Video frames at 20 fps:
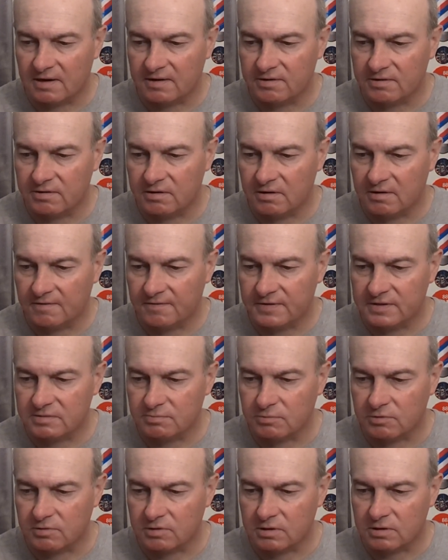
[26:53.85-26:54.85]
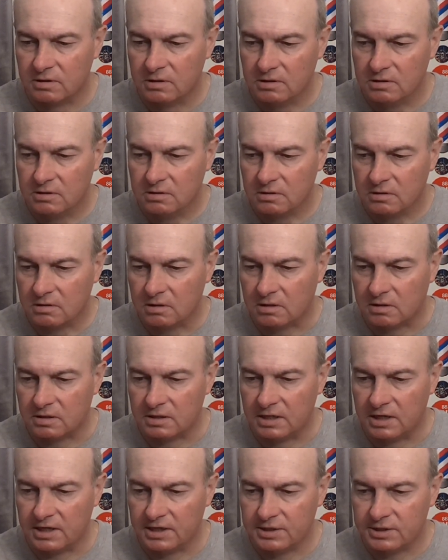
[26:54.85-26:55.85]
I don't know if it's more
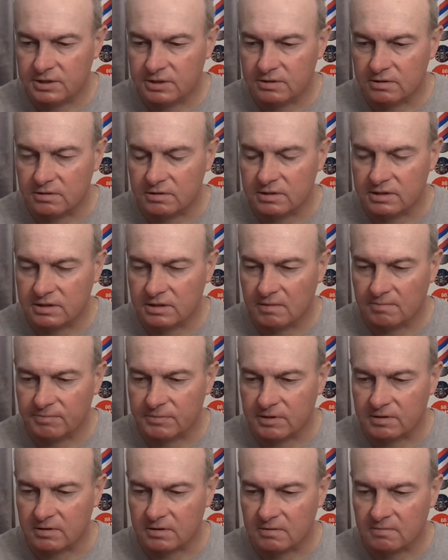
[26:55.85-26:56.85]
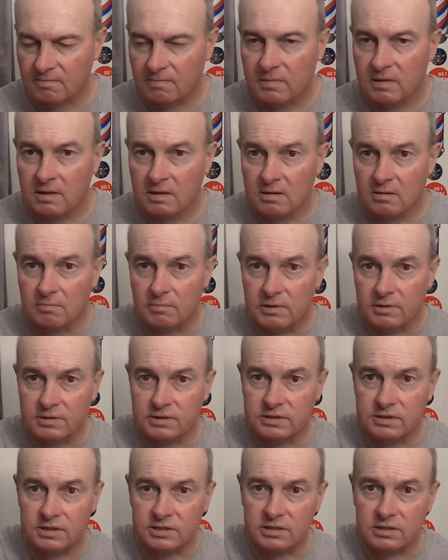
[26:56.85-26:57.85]
carnation or something, but
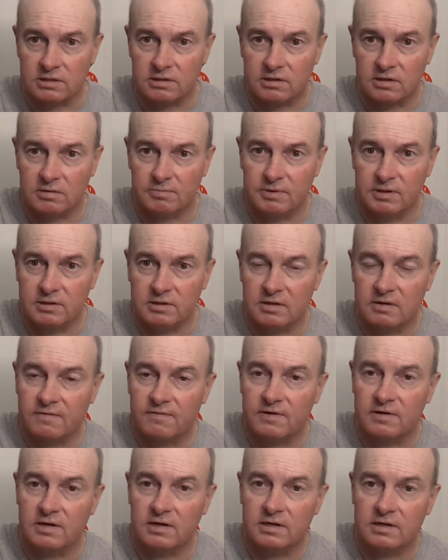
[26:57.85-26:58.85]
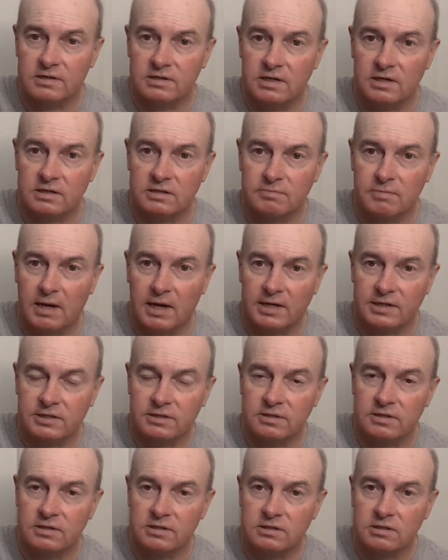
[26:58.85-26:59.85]
it's just a little bit different, and it does
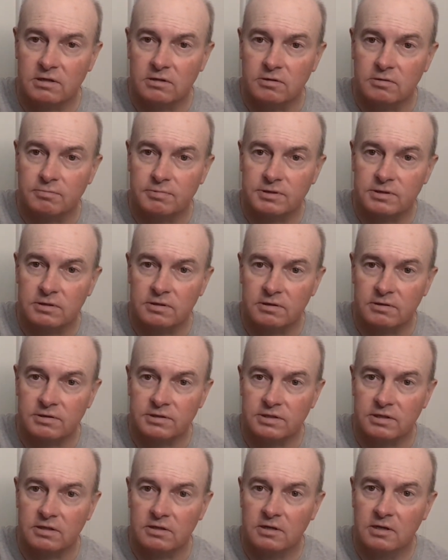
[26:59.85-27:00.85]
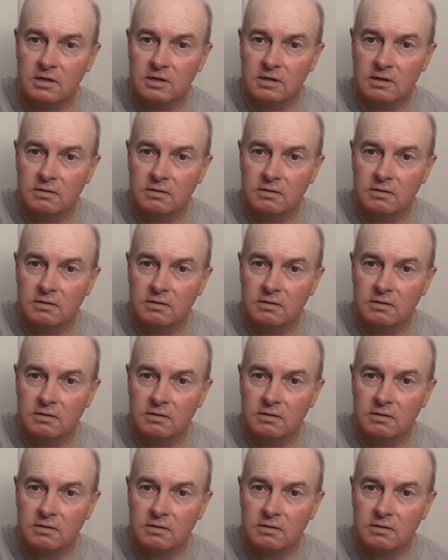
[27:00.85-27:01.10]
match the soap. So there's the